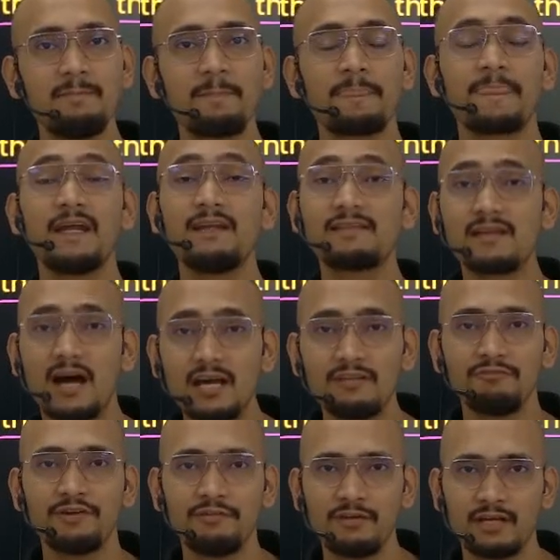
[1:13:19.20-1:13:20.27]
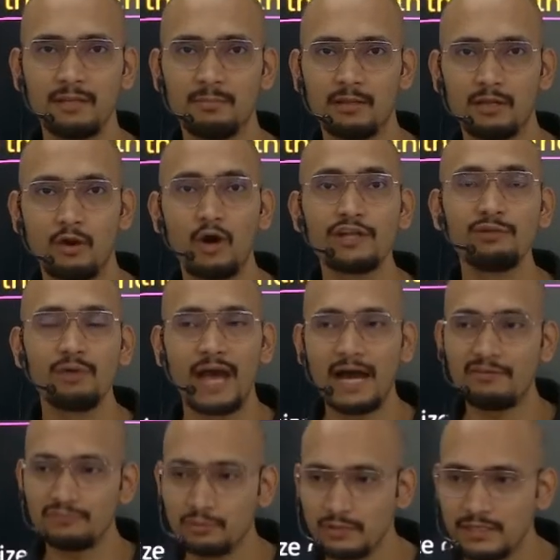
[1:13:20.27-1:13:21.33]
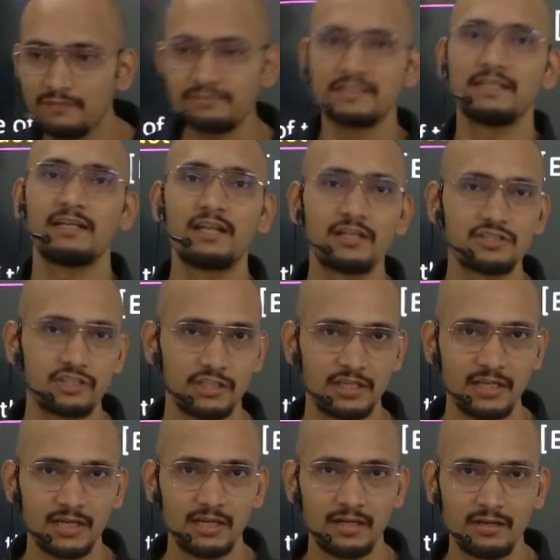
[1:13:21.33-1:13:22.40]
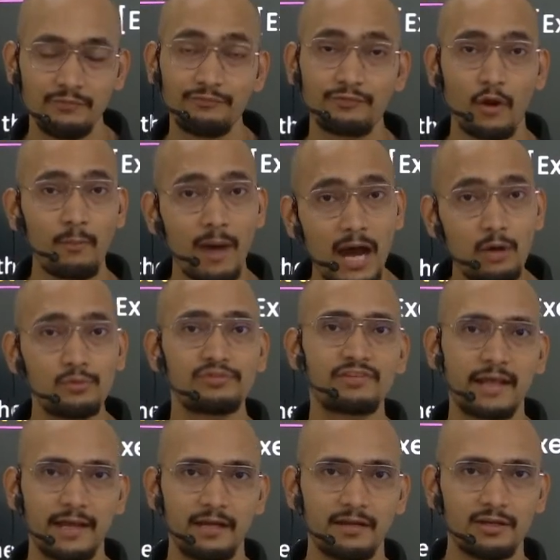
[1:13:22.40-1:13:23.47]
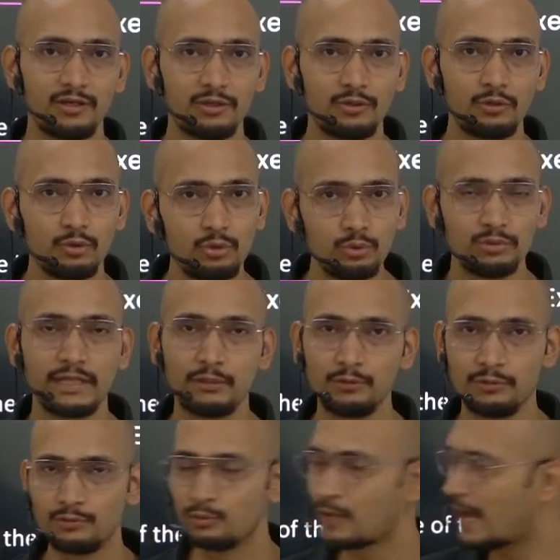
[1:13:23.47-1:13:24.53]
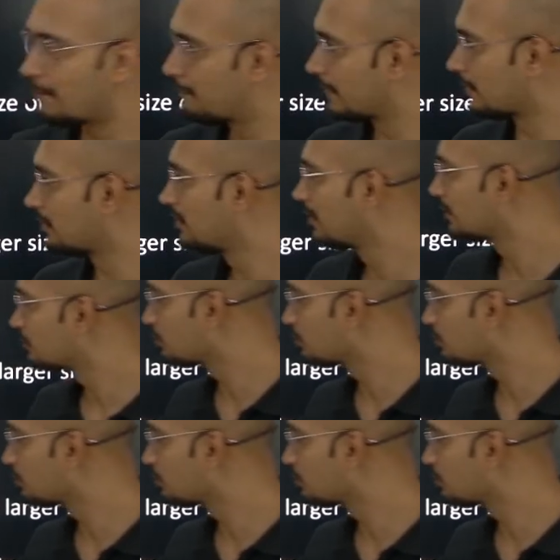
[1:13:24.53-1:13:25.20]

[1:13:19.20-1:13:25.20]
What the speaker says: it is unfavorable, or you have to give the energy from outside to happen. So